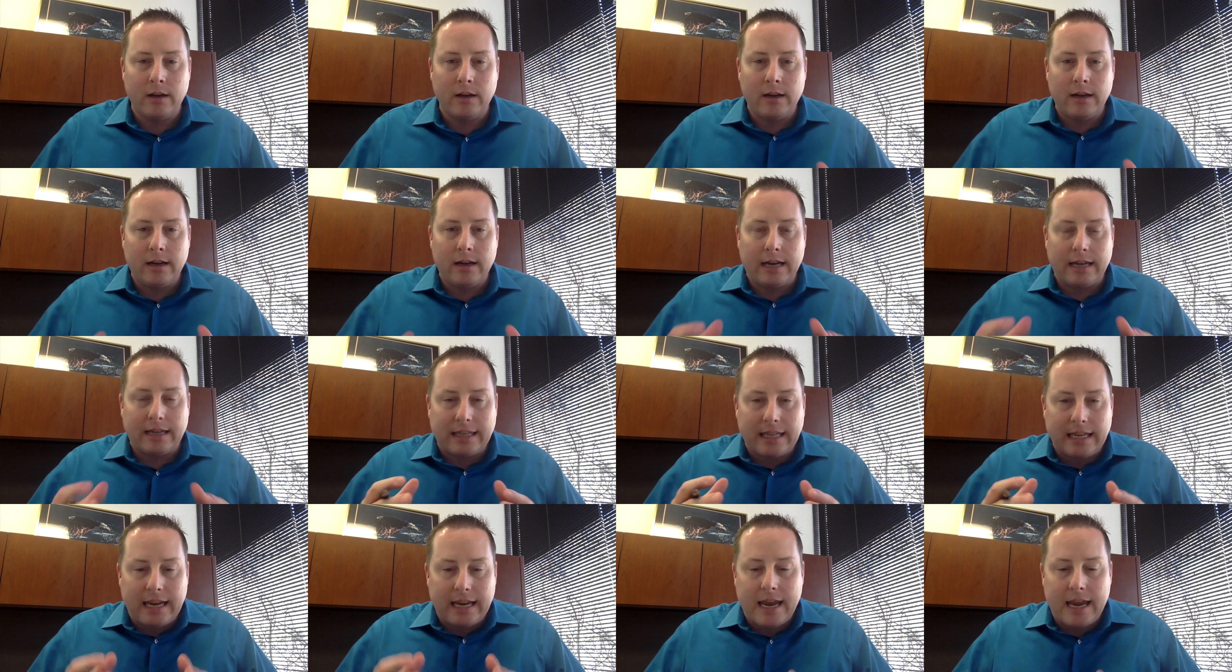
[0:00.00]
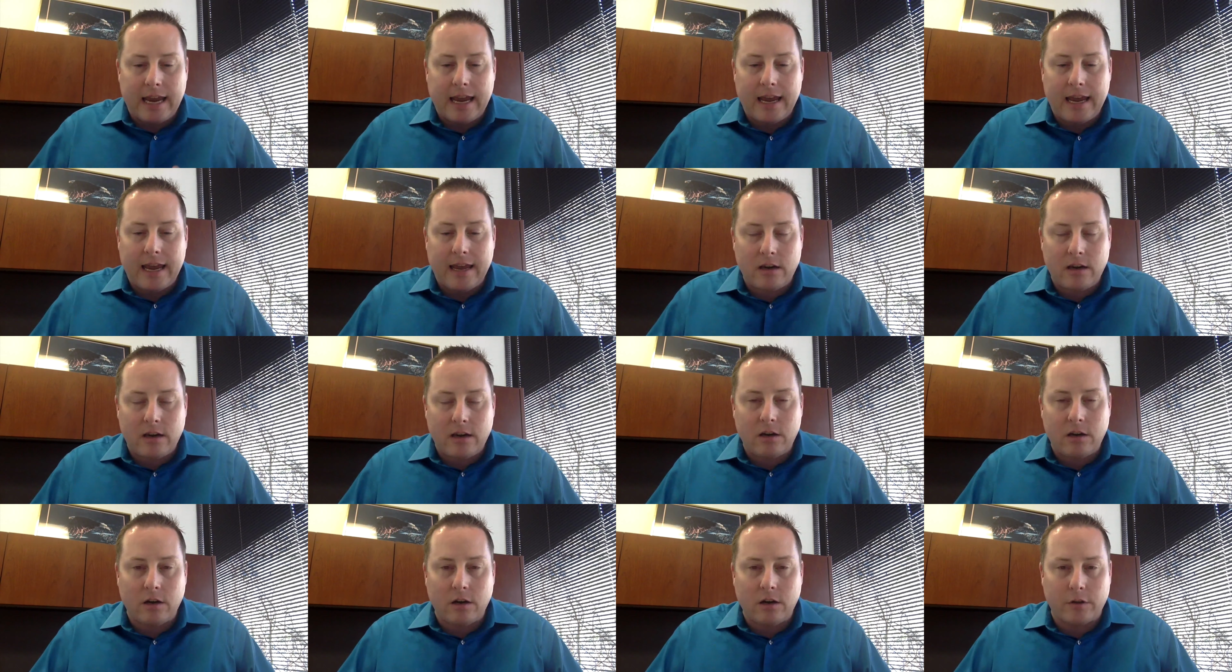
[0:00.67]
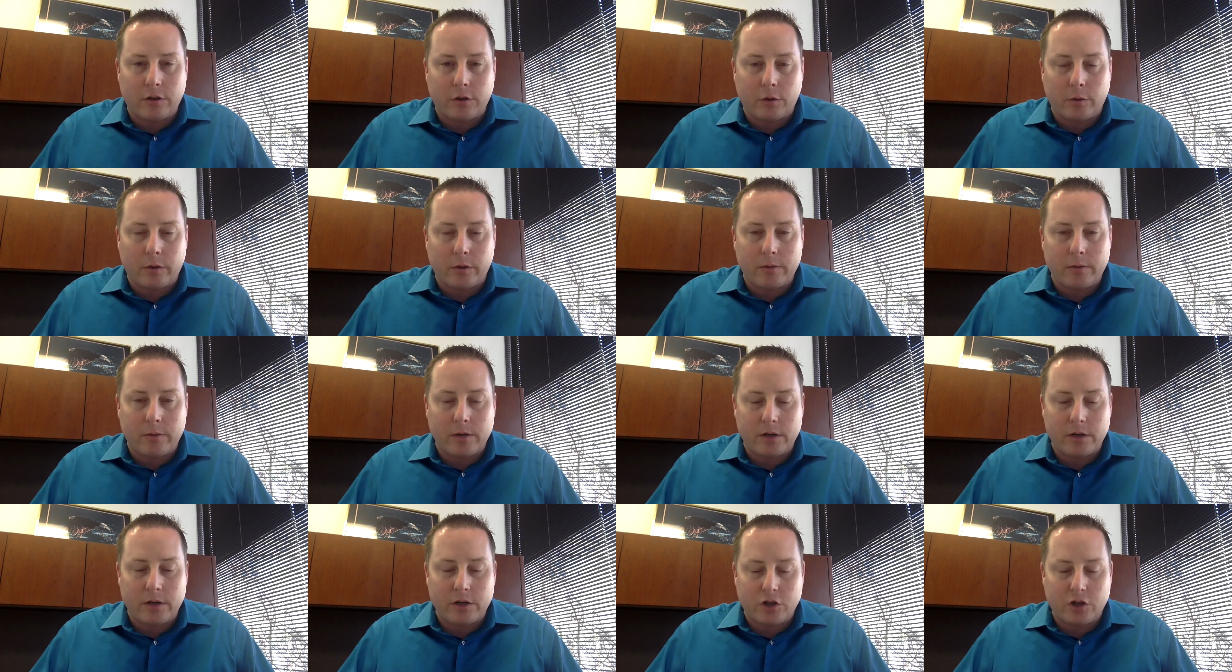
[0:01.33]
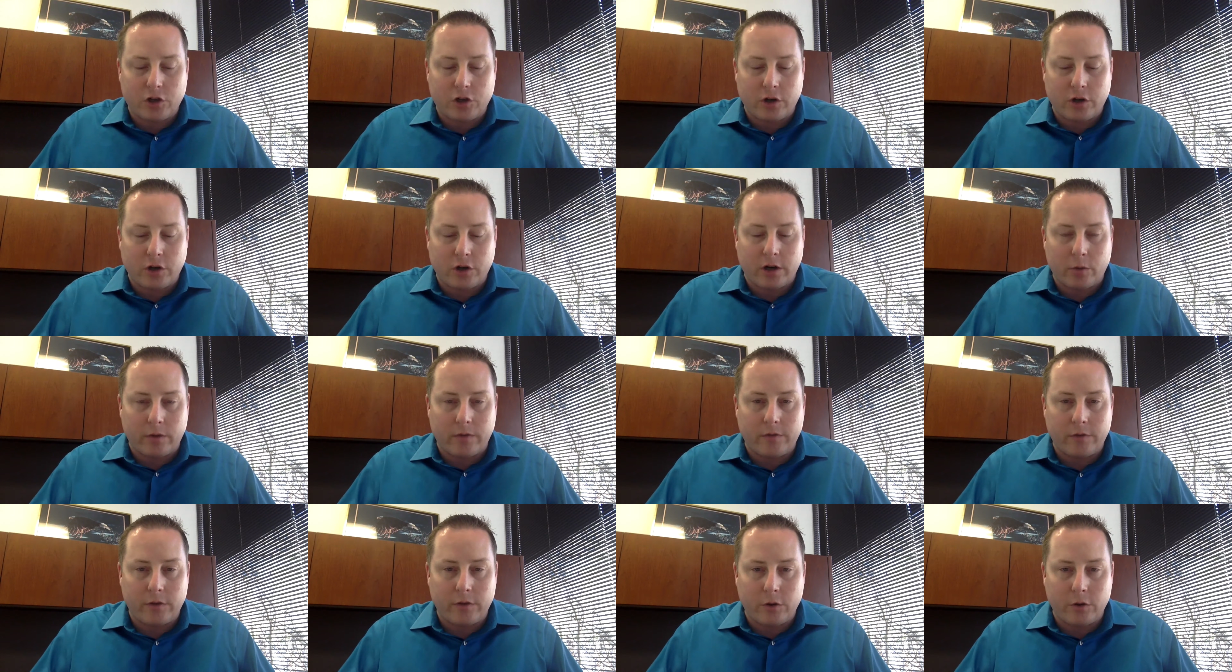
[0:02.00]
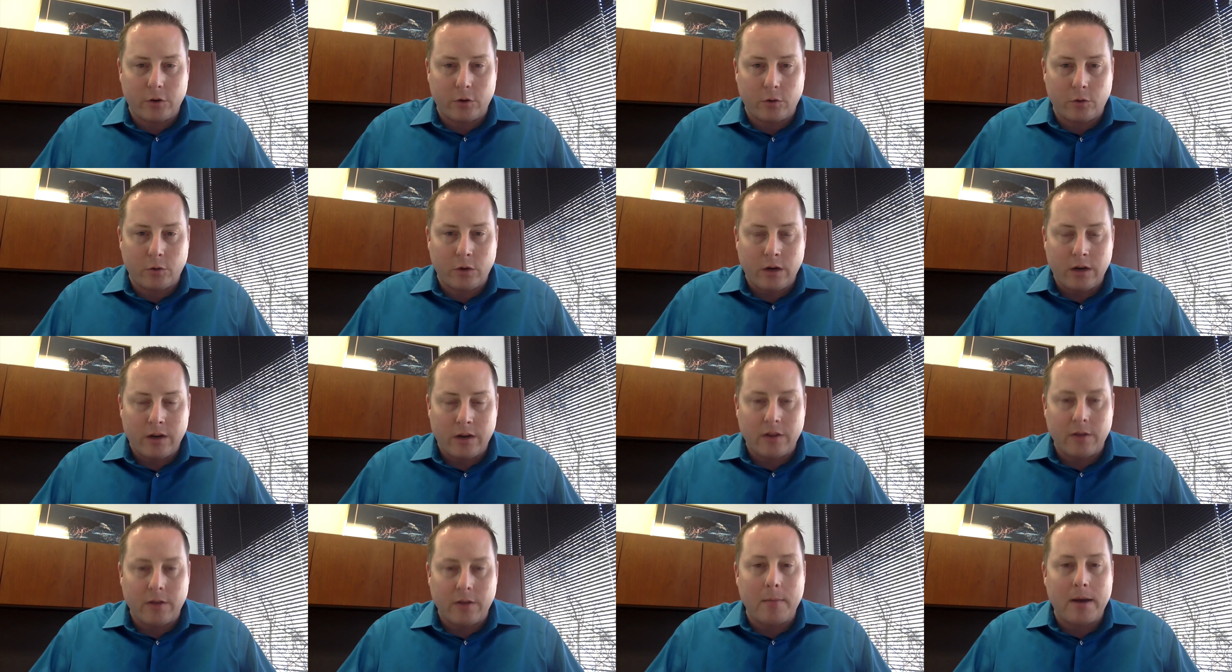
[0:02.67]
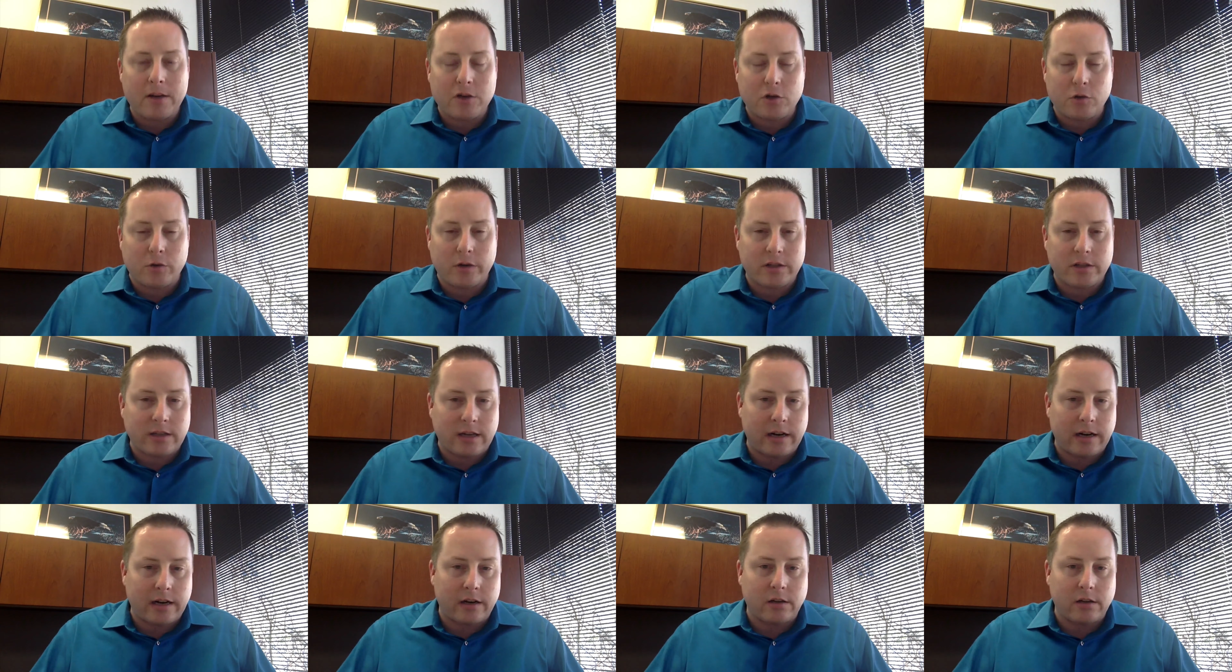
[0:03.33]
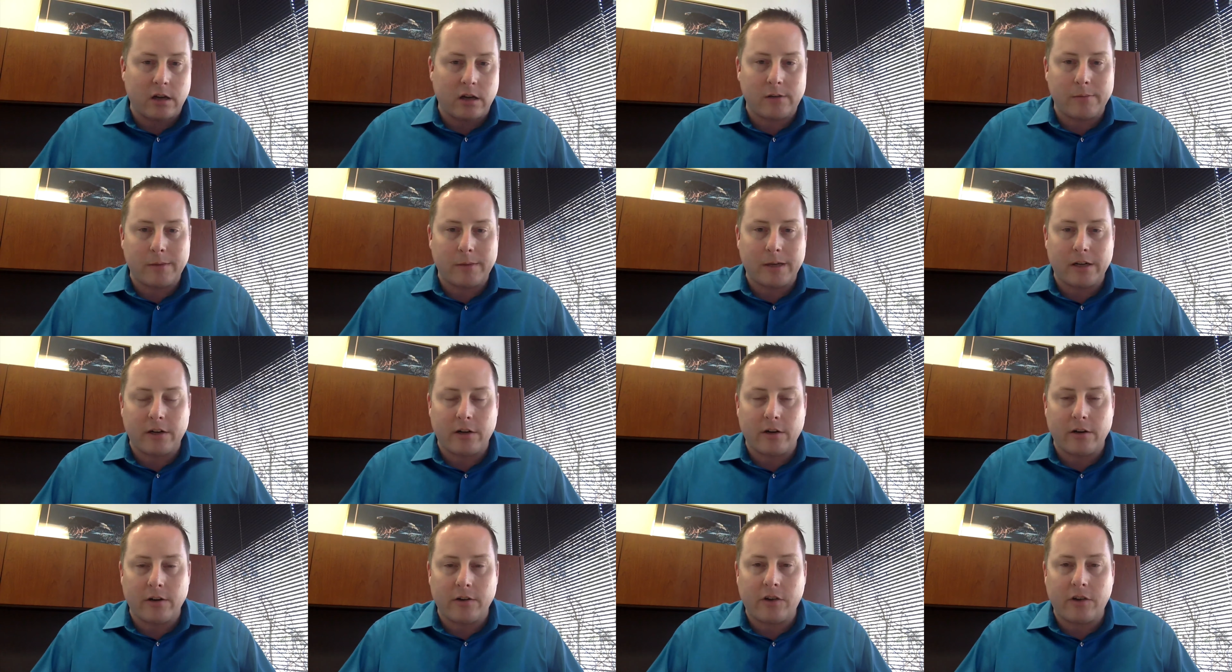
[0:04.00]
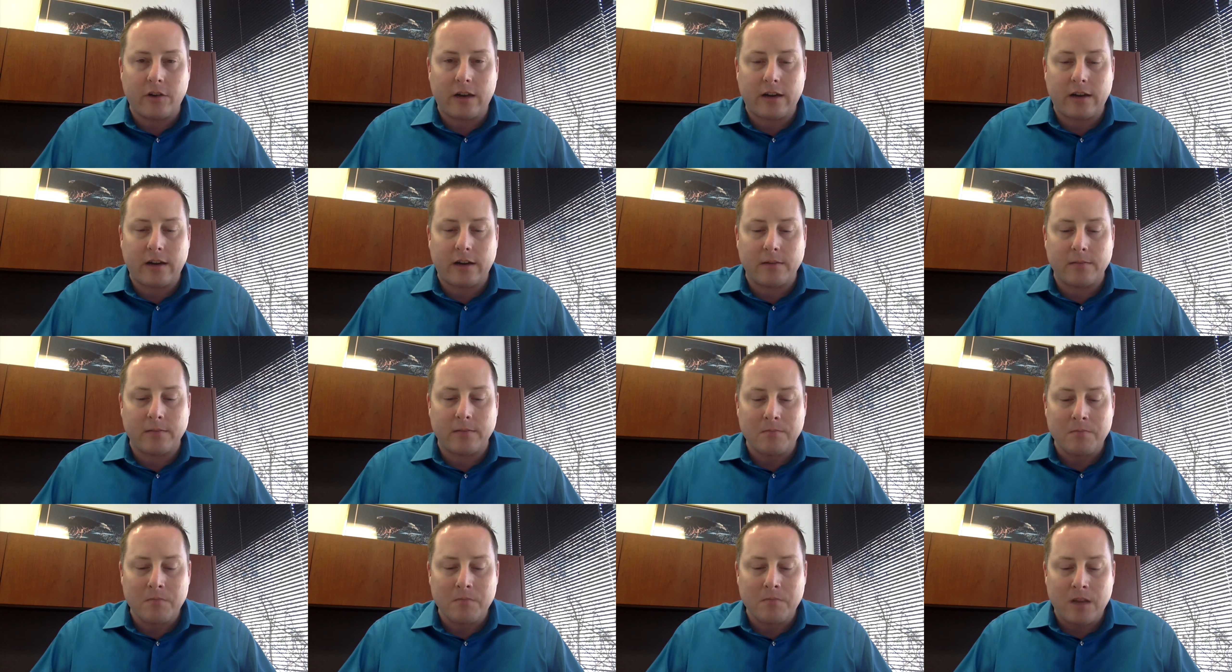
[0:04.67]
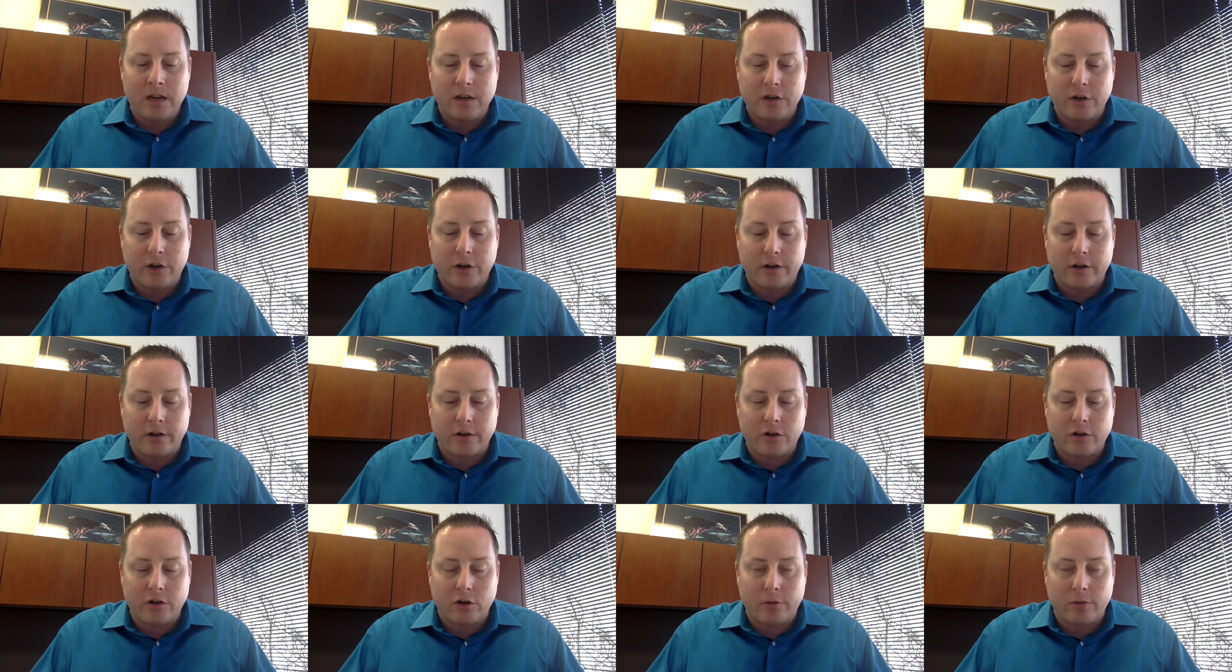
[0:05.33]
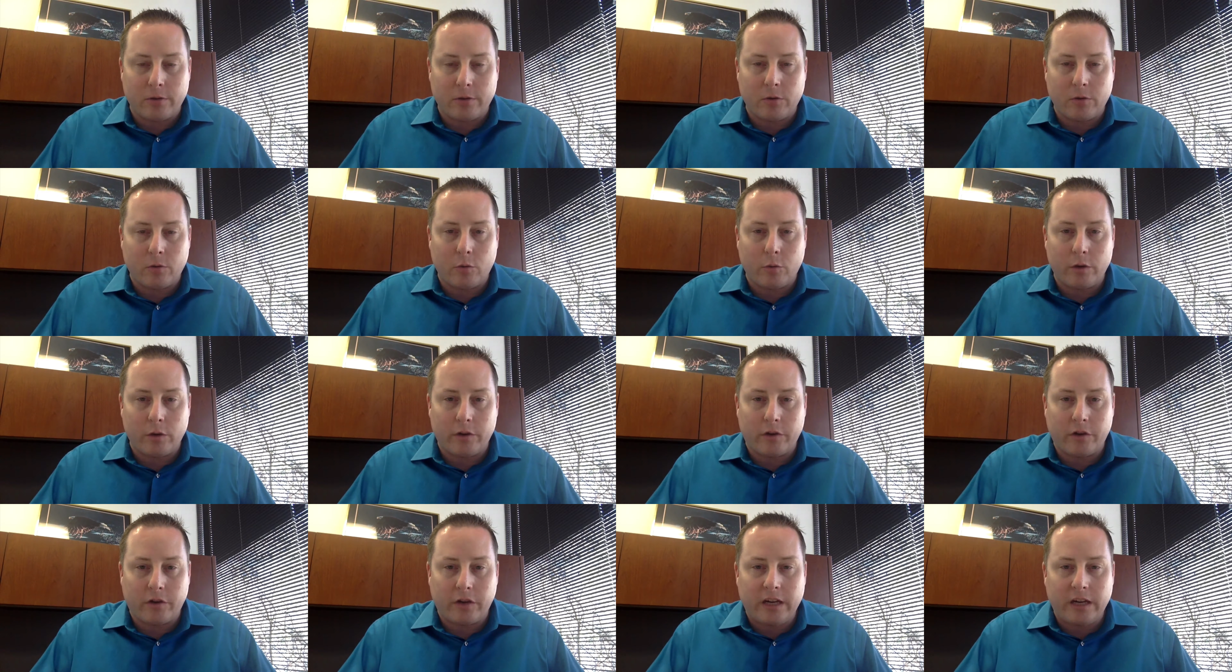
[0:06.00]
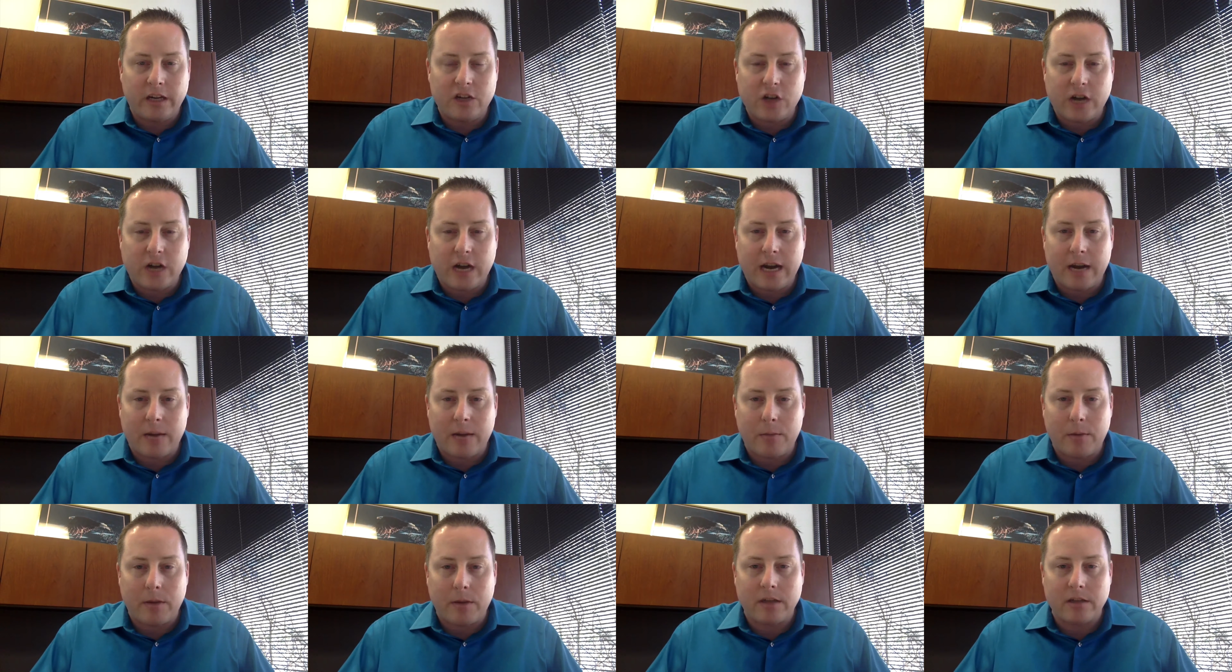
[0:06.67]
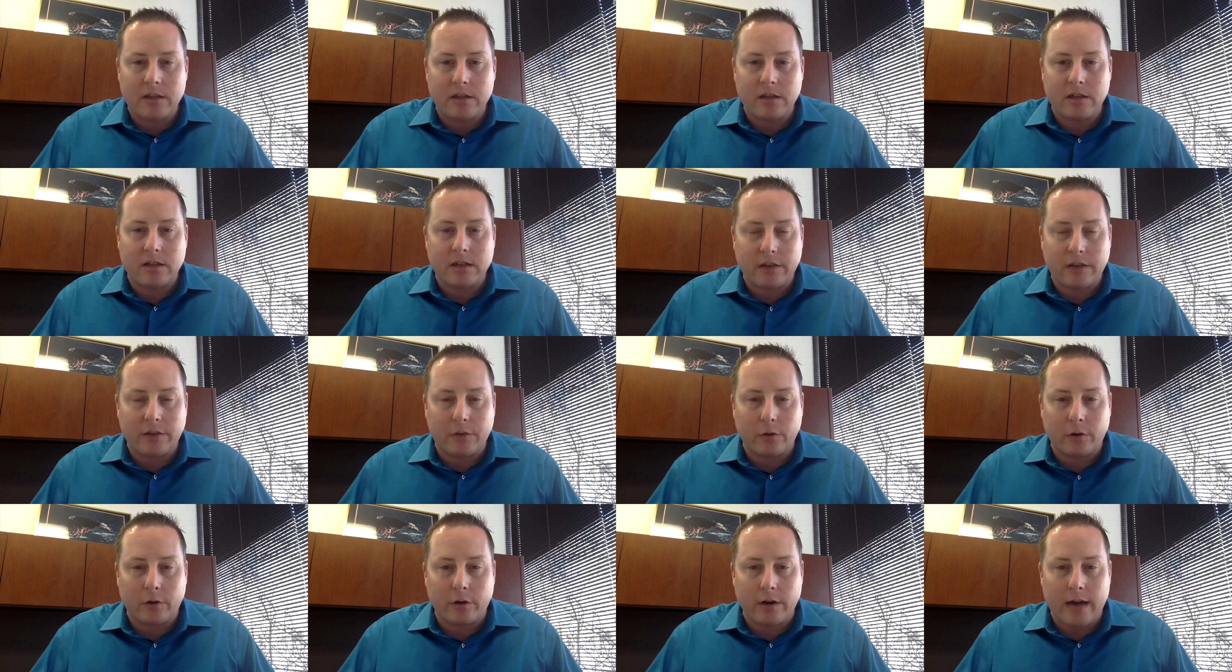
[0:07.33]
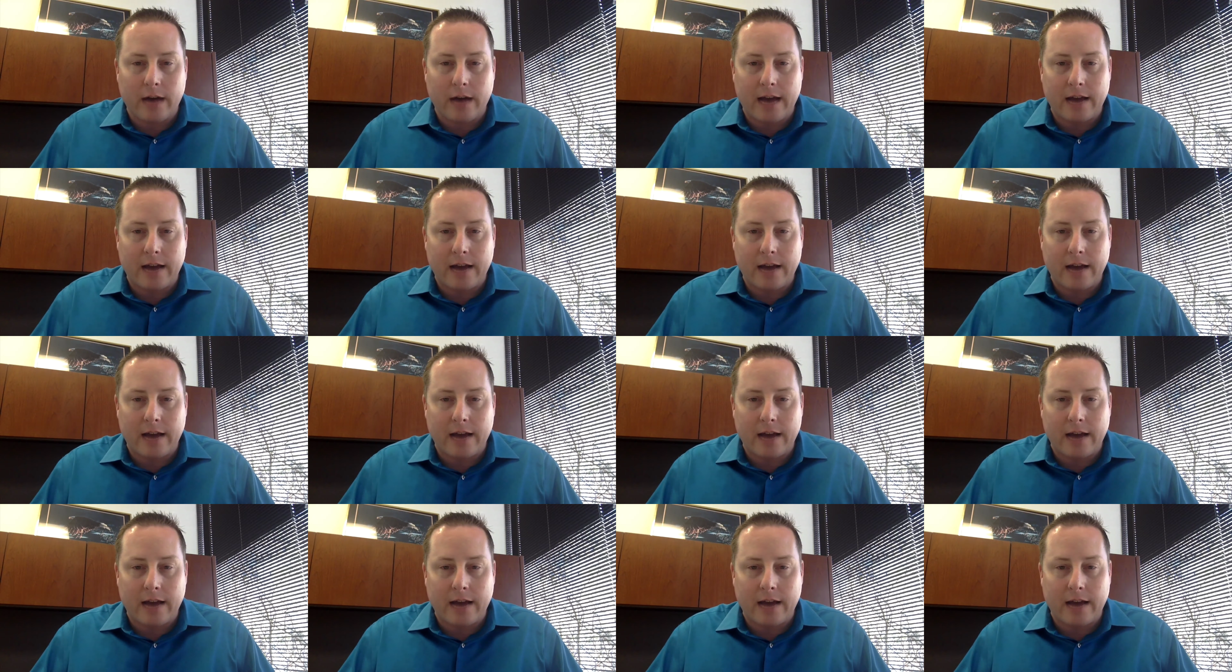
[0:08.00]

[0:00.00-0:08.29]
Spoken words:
At the end of the 3 months, you're going to review the metrics that I'm going to talk about here in a second, and you're going to determine, was each campaign successful or not.